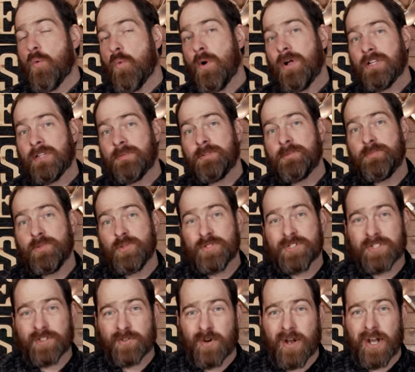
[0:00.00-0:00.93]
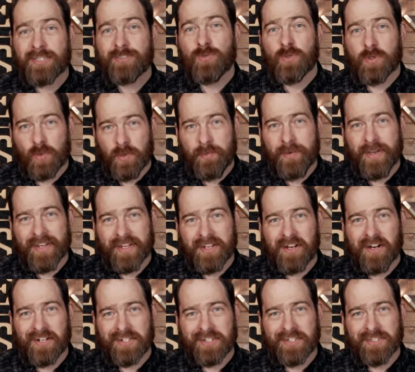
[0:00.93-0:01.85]
Welcome to Booze and the Rocks, where we make
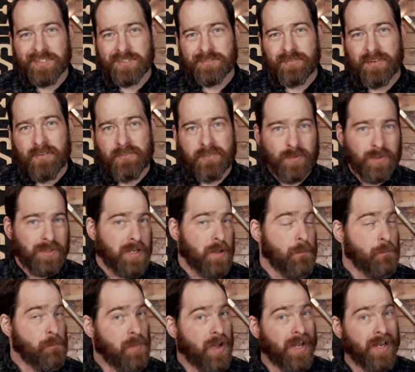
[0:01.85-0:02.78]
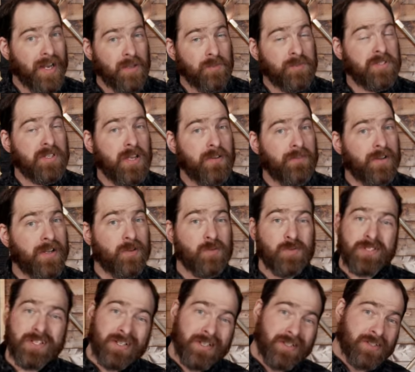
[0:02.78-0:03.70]
cocktails for everyone. My name is David
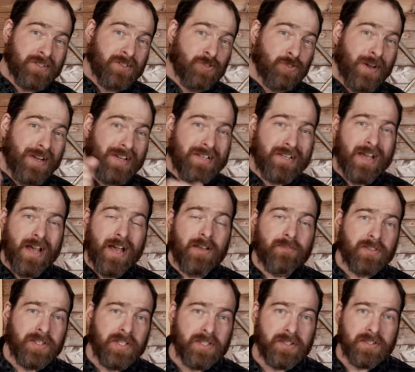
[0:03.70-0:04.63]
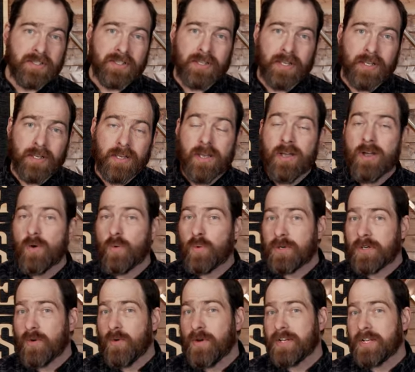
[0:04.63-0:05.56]
Edwards, and it's great to have you here today.
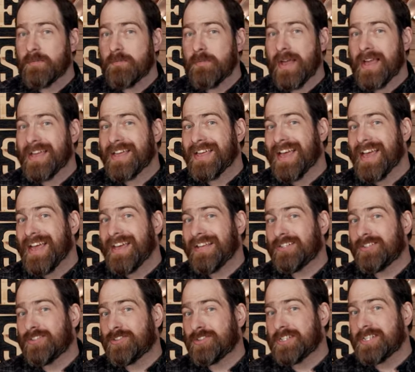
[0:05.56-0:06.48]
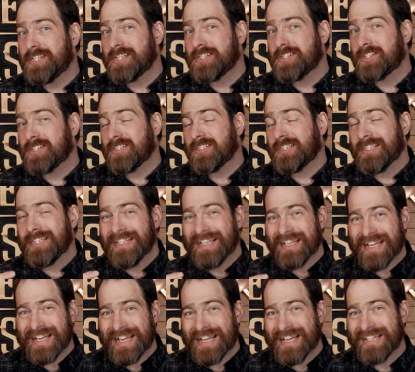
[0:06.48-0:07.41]
We're going to make a
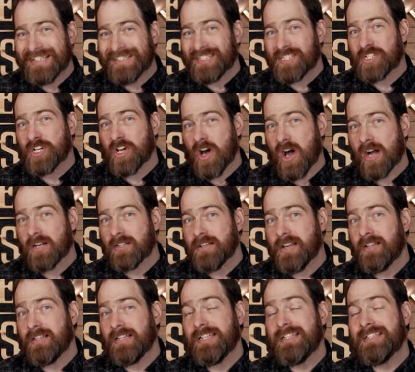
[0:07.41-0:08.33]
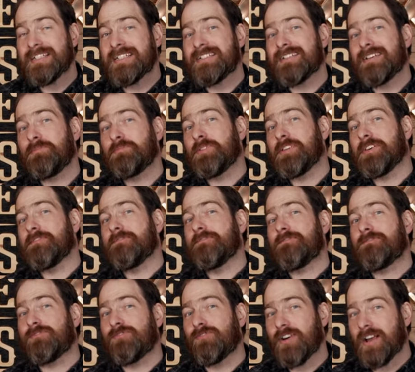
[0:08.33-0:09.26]
traditionally English cocktail into something
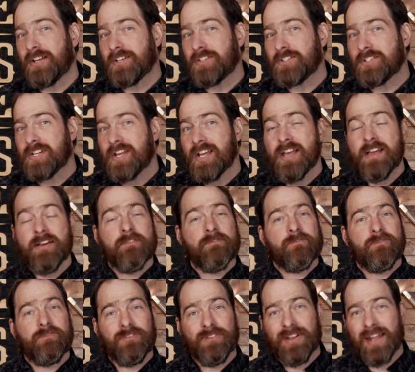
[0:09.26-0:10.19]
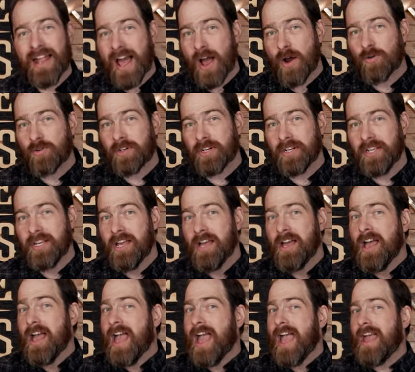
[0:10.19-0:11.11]
French, flowery,
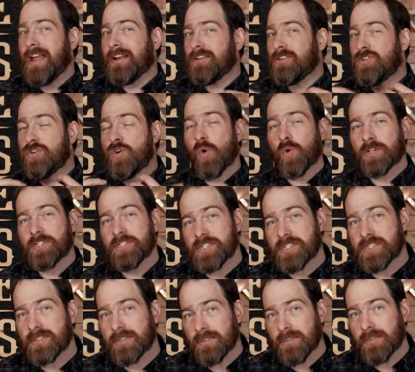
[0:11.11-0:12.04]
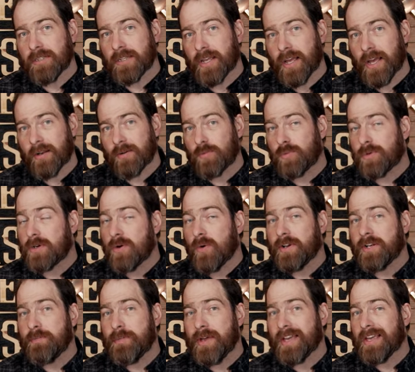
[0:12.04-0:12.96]
and gorgeous to look at. We're
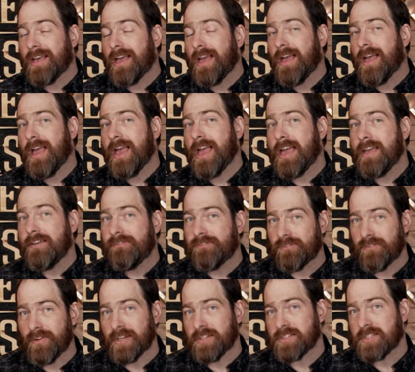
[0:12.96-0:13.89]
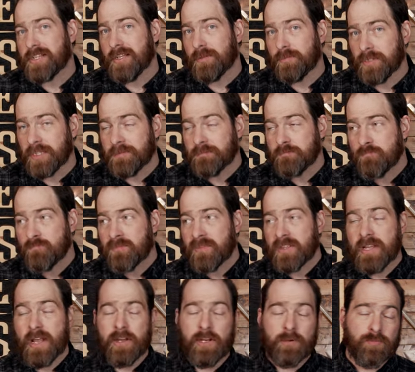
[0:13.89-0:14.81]
going to make a French gimlet.
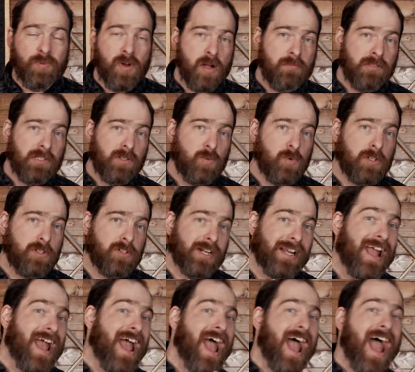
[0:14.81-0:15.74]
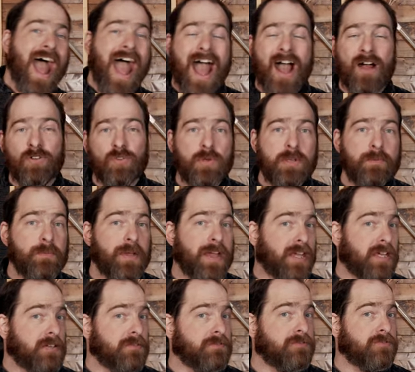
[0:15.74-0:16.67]
Now, you're probably wondering, how do we
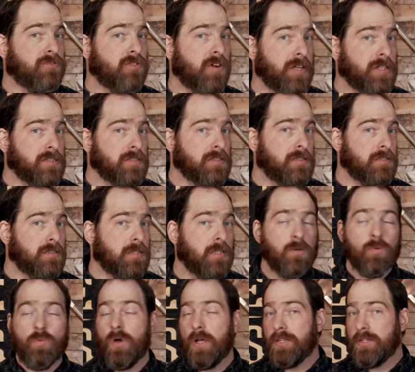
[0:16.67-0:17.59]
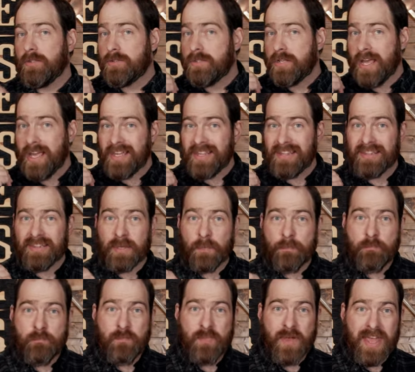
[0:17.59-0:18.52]
make it French? Well, you take
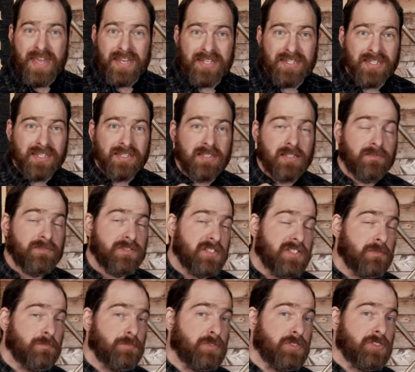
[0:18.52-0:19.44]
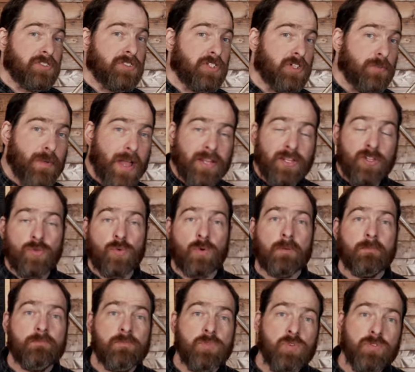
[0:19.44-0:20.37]
the basics of simple syrup and you
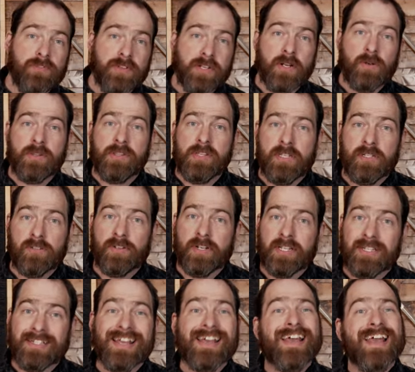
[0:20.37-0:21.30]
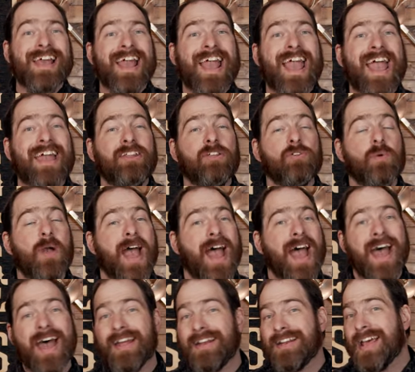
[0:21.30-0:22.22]
remove it out of the ingredient, and you
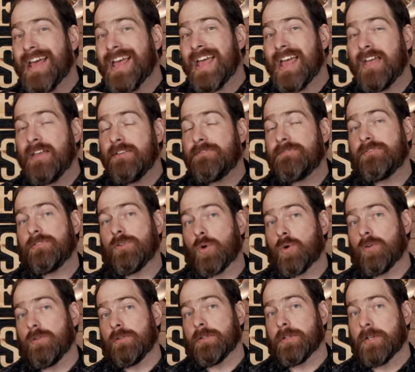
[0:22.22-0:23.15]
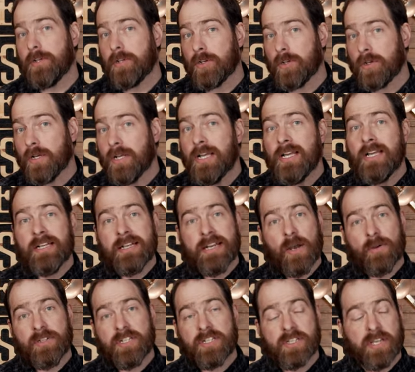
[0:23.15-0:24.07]
add a floral liqueur.
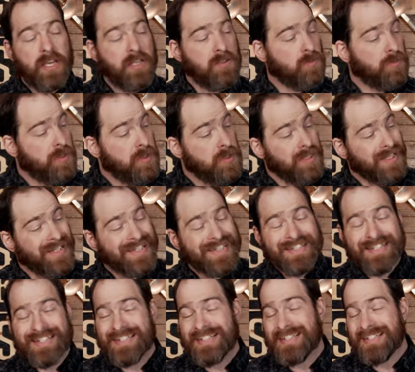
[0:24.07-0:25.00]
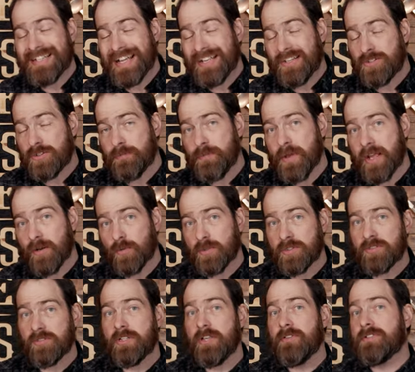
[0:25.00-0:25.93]
Now, in this case, we're using st-germain,
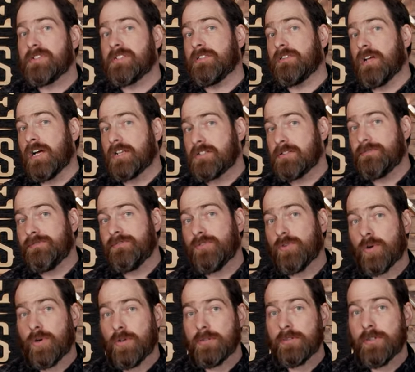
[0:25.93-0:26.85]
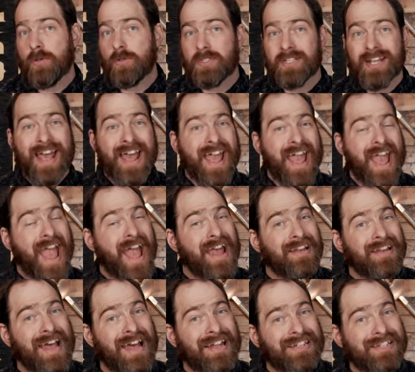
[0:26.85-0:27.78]
which will give us lots of floral notes
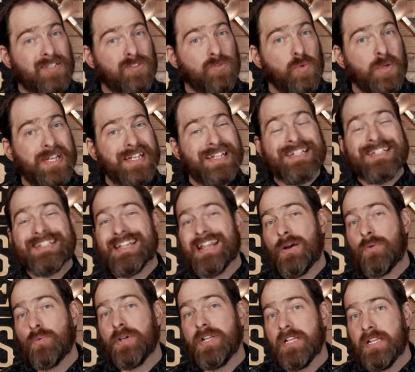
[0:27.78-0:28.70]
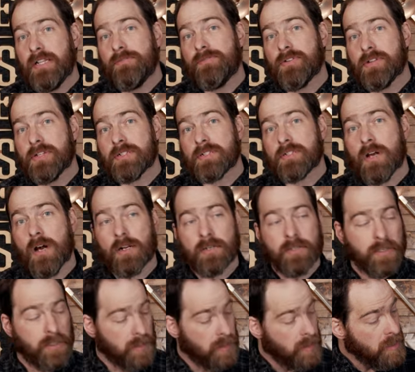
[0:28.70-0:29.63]
and that sweetness that we need for this
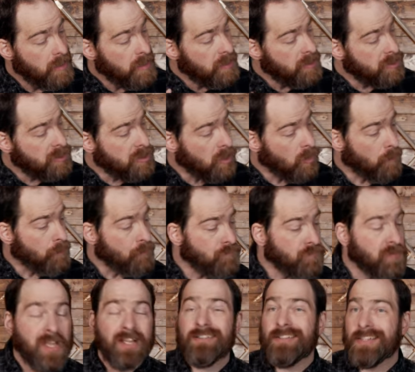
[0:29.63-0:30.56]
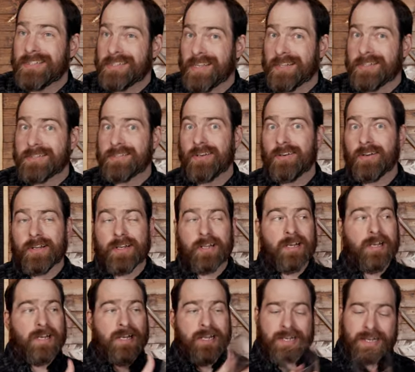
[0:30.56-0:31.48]
cocktail. So, let's get started.
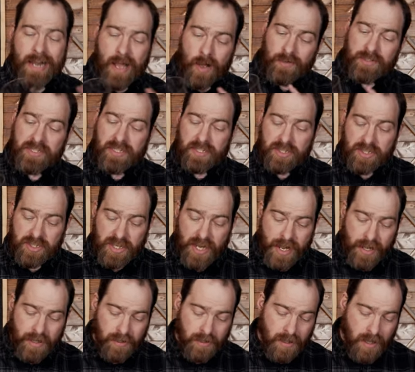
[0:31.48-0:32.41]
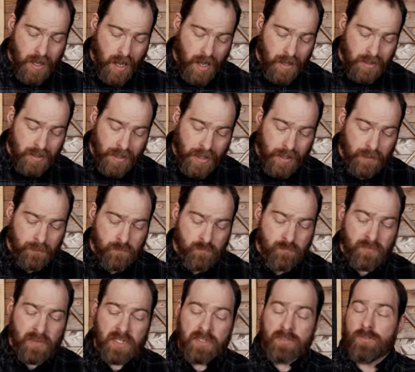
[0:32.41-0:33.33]
Now, it's a shaken cocktail,
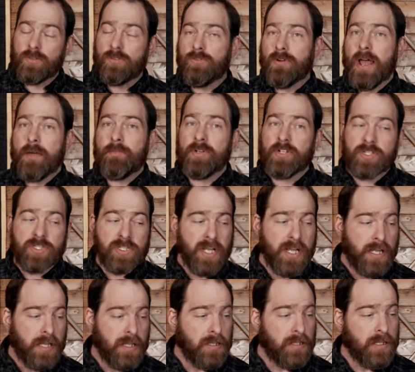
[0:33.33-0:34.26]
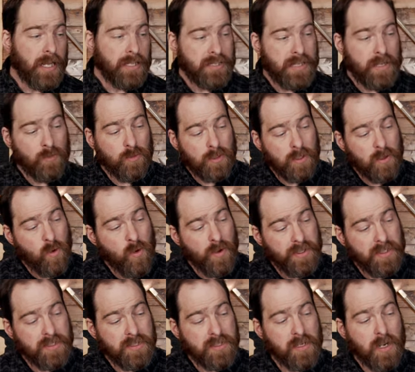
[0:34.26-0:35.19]
so grab your shaking glass, and we're
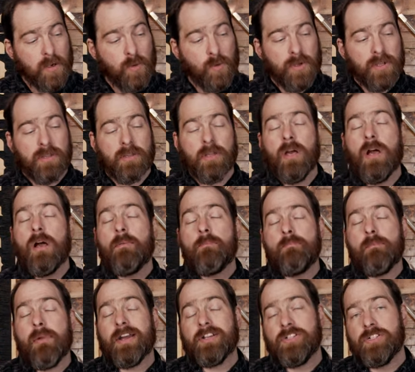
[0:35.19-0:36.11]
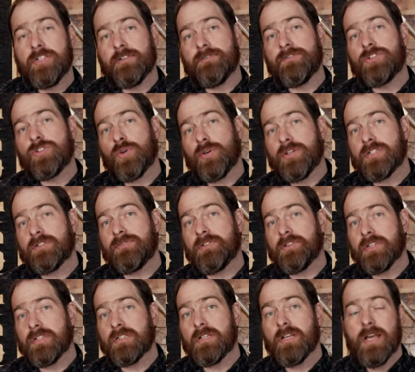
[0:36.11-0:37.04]
going to start with my gin of choice
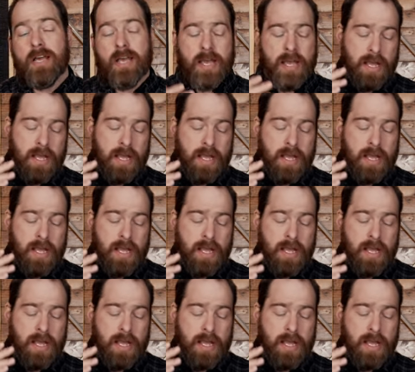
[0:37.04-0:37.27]
for this.